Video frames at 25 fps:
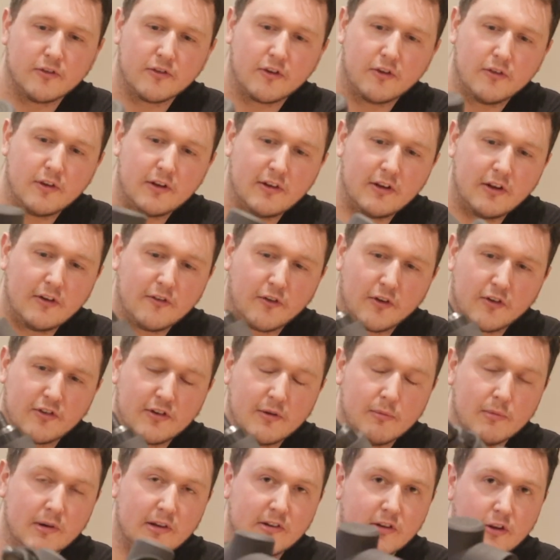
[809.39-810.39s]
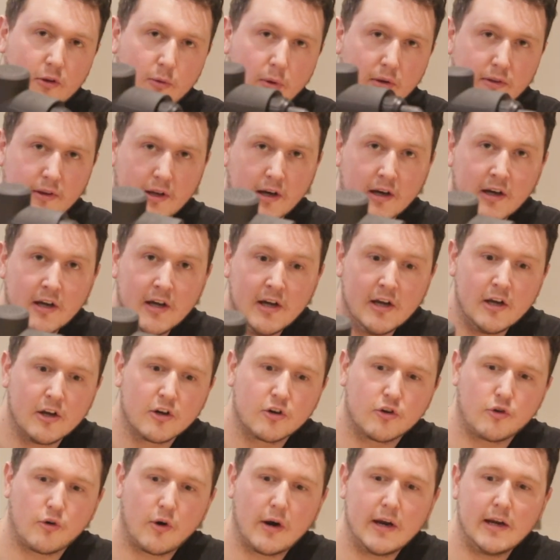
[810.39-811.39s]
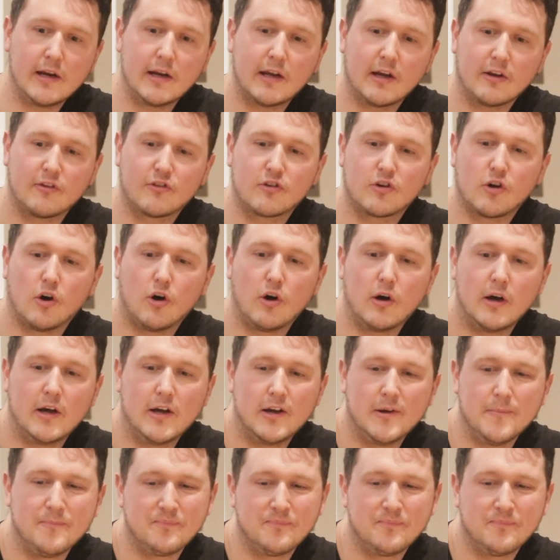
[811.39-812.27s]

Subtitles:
So this is very similar to the one that Craig has got.